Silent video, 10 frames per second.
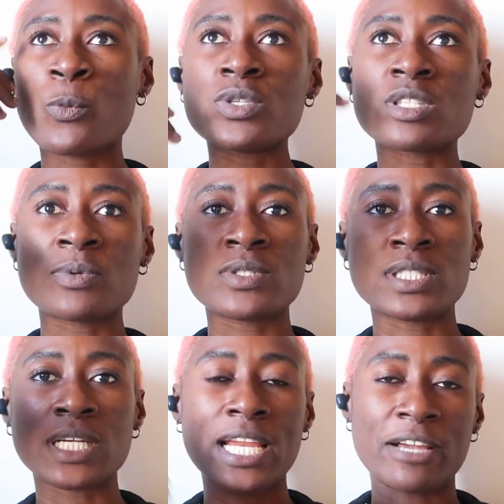we're supposed to
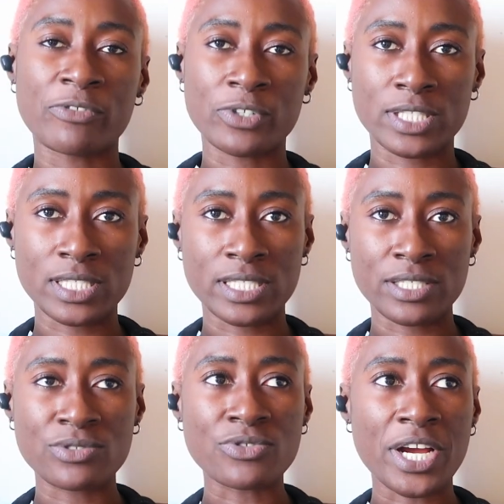take like 40
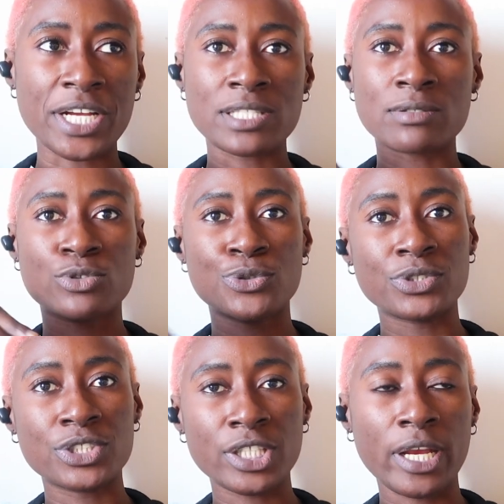days, right, through
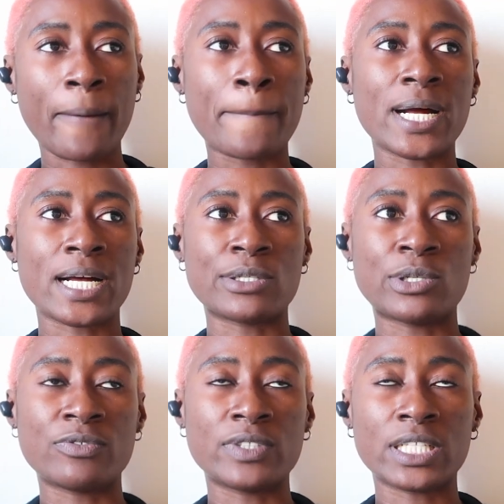ship and
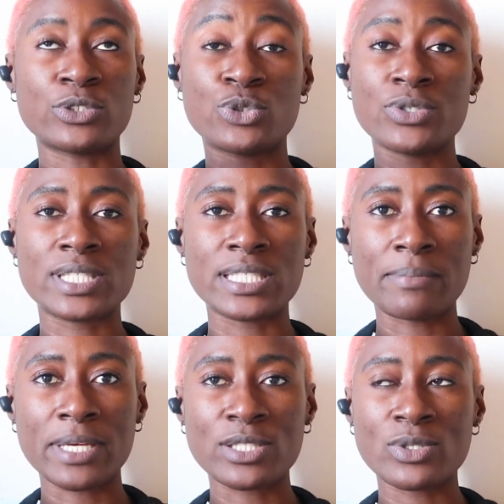all of that, through sea
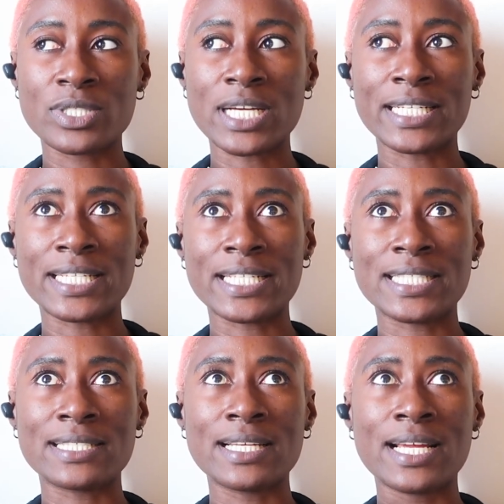method, and then